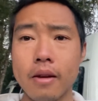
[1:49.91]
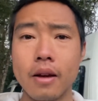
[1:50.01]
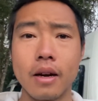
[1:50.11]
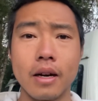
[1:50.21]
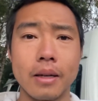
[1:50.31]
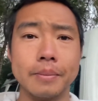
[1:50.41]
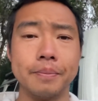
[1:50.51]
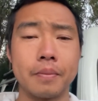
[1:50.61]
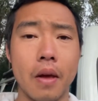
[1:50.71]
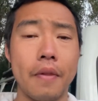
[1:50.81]
And
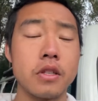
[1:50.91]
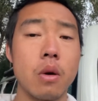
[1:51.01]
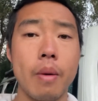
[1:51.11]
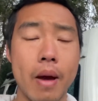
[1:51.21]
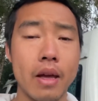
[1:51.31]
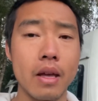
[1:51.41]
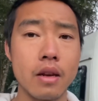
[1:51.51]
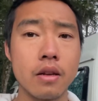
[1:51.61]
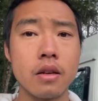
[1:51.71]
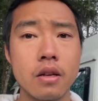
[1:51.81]
then so I went back
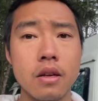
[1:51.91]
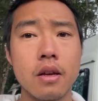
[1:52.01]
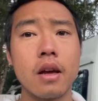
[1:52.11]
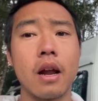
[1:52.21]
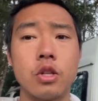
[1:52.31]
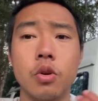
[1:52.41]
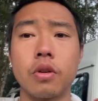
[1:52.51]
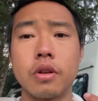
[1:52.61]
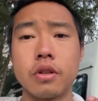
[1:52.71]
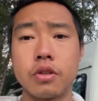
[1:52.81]
in, I took
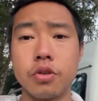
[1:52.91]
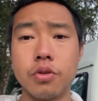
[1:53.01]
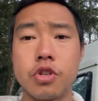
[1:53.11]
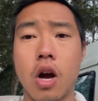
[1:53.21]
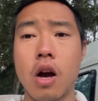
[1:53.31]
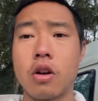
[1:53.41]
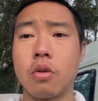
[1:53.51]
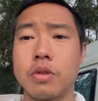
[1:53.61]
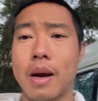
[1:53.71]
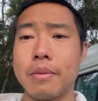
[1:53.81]
2 charcoal
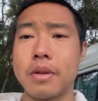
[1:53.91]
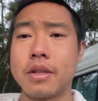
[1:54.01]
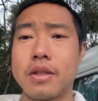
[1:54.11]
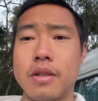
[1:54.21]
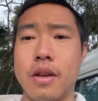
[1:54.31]
tablets.